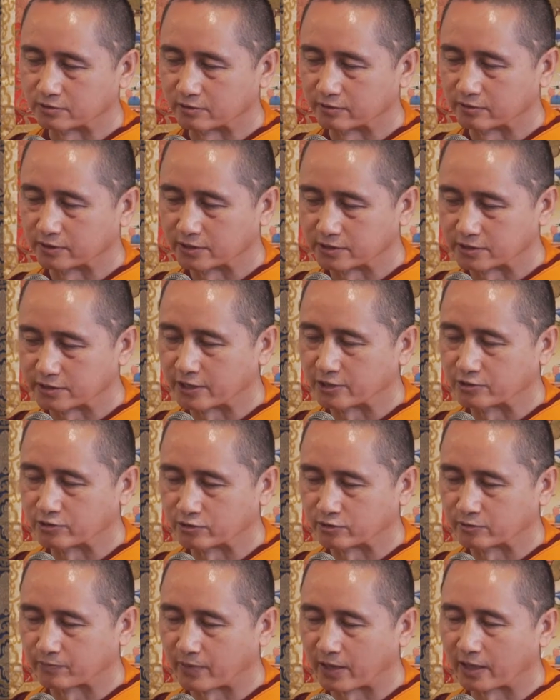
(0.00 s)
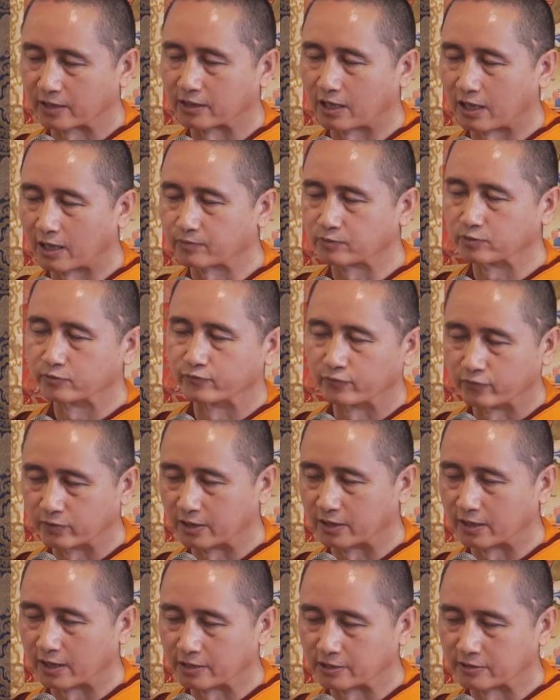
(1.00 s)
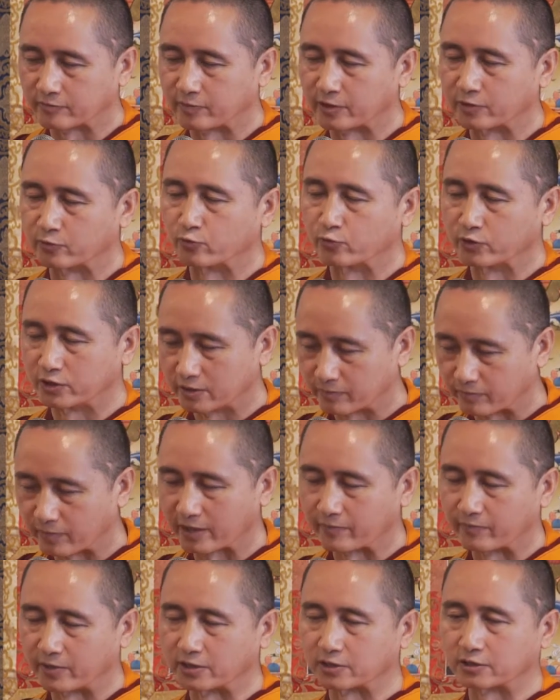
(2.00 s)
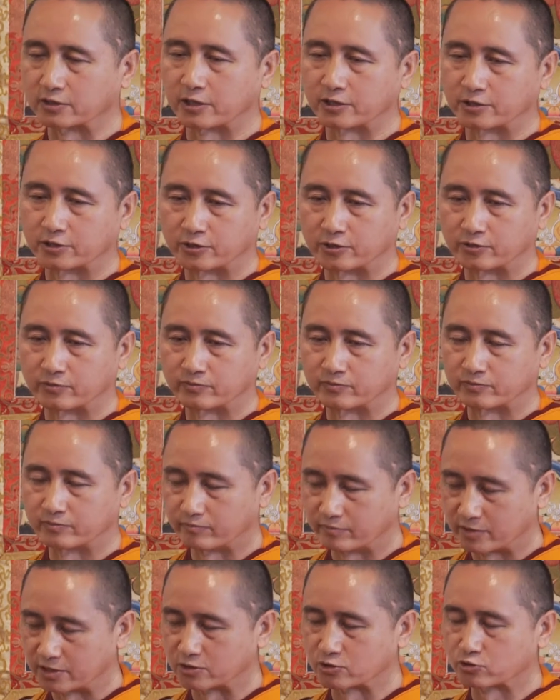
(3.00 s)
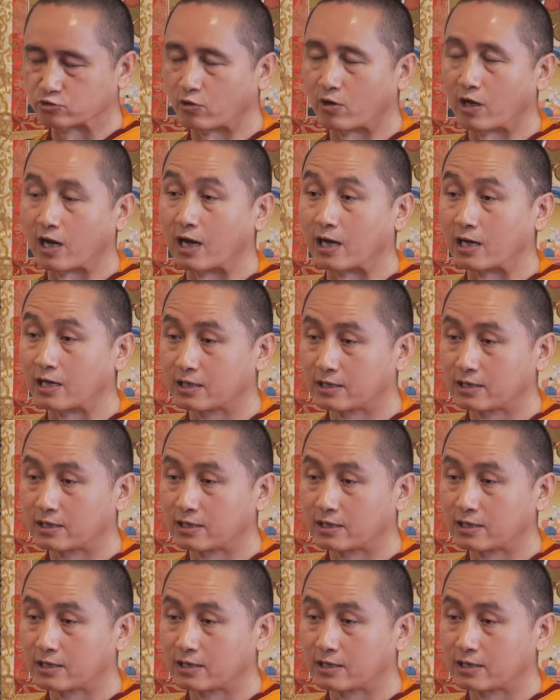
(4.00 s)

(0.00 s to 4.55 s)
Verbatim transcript: on the stages path up to full enlightenment within my mental continuum, means Soha.